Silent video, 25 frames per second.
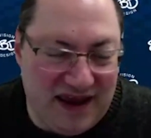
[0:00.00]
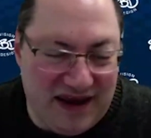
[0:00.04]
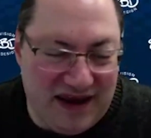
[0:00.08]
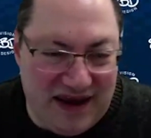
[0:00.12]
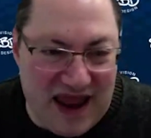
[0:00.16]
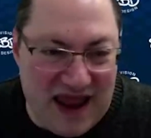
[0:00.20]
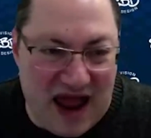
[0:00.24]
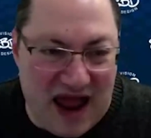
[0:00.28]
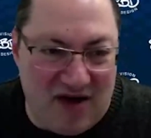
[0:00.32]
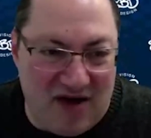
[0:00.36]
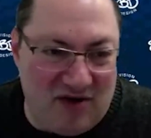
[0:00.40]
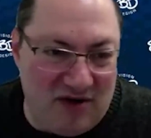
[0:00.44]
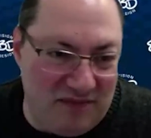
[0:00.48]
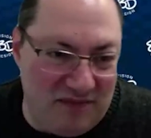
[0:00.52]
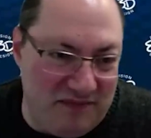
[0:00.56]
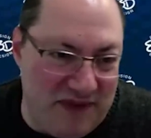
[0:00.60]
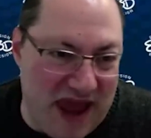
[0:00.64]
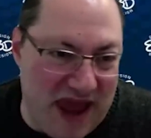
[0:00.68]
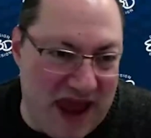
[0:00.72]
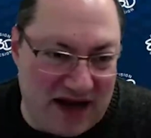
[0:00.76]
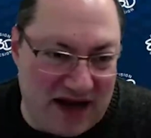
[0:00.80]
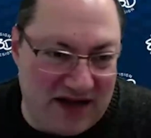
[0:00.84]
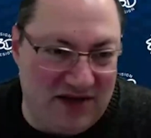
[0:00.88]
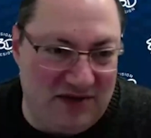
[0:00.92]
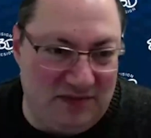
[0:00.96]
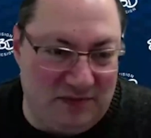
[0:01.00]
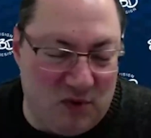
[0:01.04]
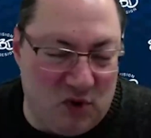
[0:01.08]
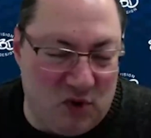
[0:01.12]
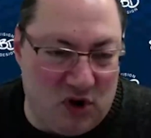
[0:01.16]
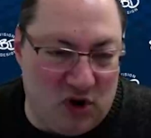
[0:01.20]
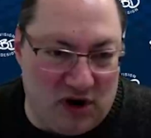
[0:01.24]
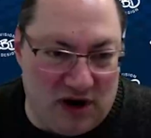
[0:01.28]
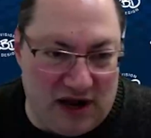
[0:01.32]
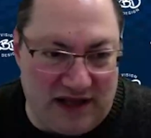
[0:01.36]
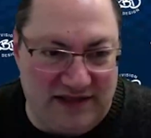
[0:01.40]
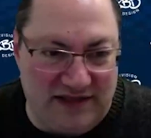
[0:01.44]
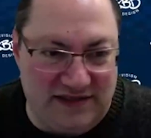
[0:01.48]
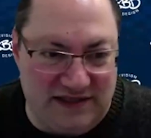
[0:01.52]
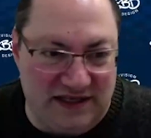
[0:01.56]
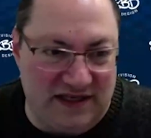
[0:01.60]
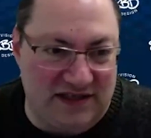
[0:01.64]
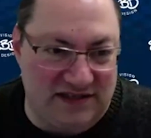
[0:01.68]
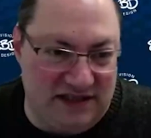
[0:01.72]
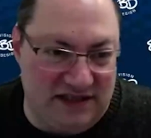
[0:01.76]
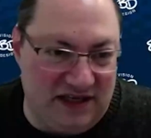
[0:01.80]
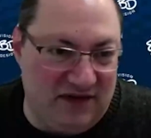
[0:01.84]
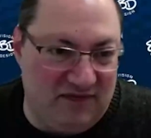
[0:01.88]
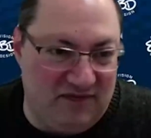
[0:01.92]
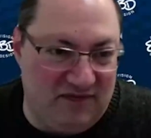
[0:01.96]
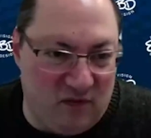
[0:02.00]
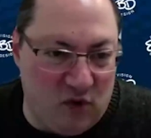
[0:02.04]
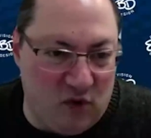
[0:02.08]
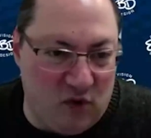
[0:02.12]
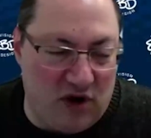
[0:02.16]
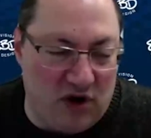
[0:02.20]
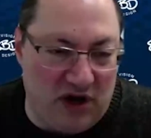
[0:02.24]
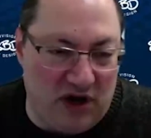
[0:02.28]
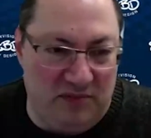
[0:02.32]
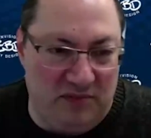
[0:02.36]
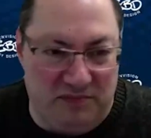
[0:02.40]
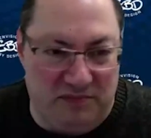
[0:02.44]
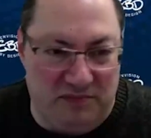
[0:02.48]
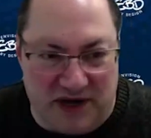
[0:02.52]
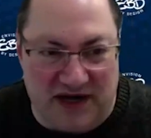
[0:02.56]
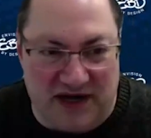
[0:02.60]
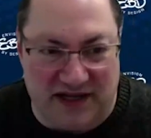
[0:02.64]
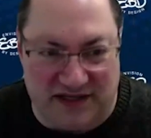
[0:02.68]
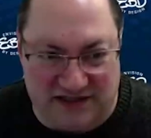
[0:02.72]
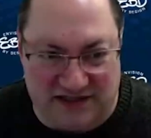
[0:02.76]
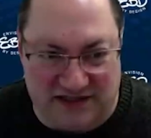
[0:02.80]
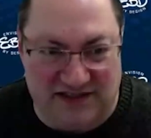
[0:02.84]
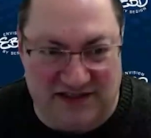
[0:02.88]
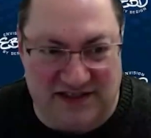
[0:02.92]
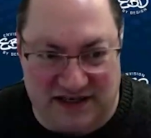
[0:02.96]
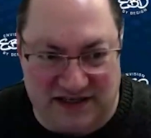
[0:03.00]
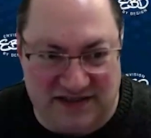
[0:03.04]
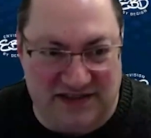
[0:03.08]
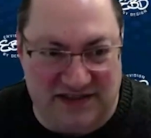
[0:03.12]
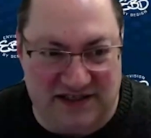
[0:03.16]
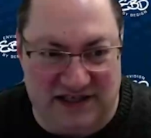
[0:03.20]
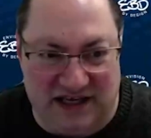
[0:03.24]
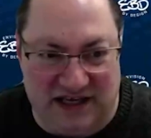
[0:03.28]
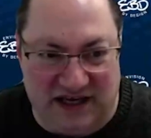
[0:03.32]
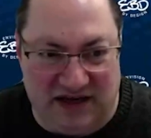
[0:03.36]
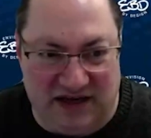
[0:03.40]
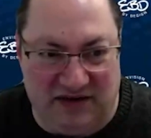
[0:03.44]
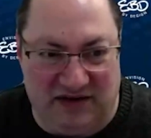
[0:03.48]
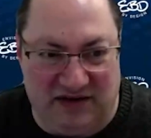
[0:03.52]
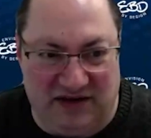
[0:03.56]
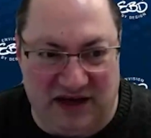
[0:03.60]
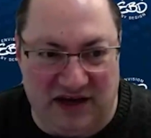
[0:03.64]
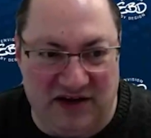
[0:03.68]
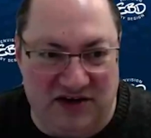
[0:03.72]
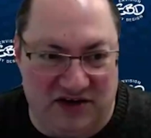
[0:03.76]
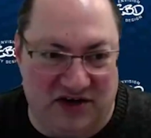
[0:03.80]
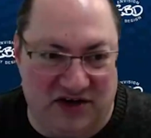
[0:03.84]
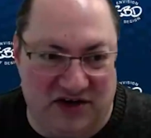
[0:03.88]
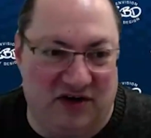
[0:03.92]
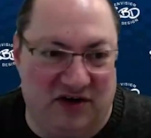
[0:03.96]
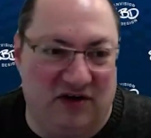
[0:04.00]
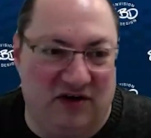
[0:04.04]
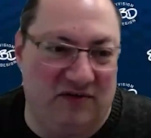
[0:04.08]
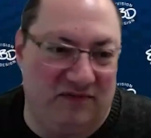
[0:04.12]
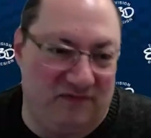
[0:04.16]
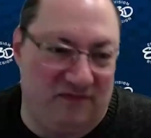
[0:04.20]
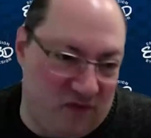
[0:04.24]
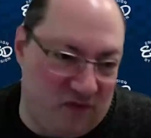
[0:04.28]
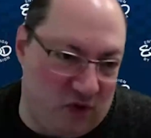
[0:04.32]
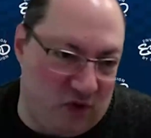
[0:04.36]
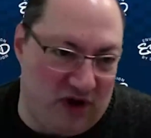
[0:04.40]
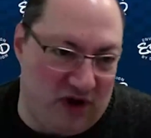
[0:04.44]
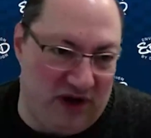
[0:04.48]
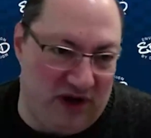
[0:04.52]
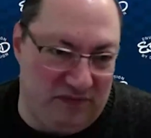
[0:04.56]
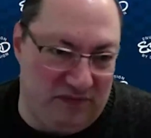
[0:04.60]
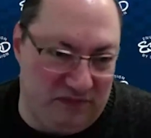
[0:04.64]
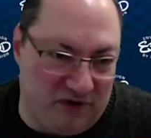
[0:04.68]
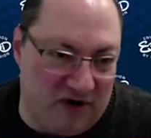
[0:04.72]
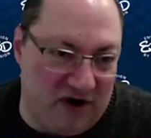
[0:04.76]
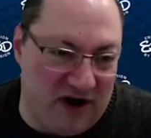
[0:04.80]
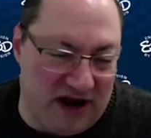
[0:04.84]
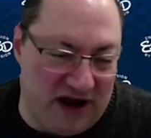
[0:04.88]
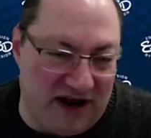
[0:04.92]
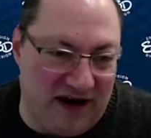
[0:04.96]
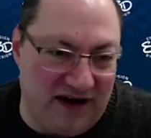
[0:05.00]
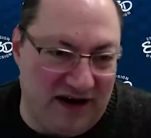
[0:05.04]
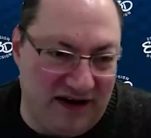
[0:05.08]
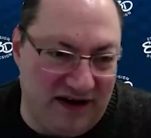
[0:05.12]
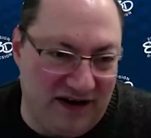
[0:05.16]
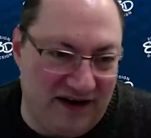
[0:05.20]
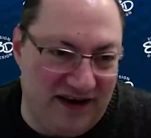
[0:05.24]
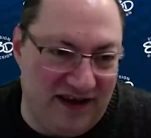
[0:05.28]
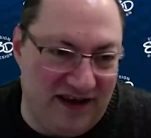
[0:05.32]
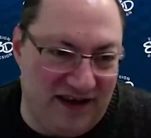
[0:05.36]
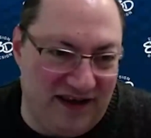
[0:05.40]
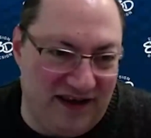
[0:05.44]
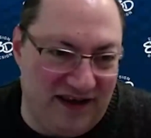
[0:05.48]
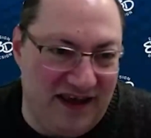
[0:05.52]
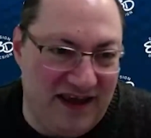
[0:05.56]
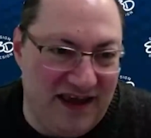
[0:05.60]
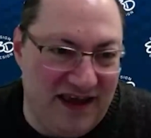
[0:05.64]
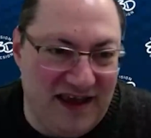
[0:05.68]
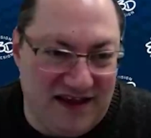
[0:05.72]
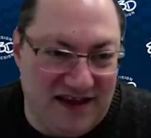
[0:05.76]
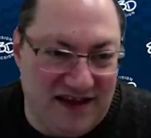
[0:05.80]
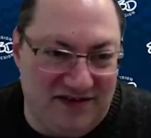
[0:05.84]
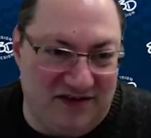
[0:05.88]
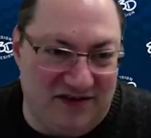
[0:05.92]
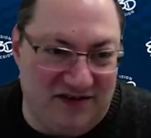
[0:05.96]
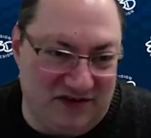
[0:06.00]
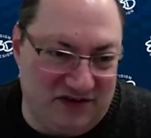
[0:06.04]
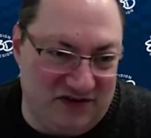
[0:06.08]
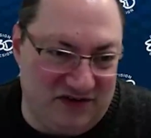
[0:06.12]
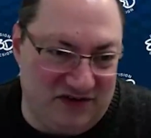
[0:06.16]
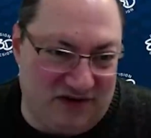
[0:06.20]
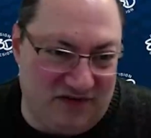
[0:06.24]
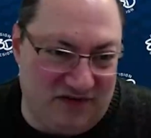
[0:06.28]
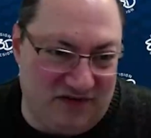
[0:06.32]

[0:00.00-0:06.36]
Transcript: Now I'm back to more like 60-40, but it's 60 digital, 40 print. So it's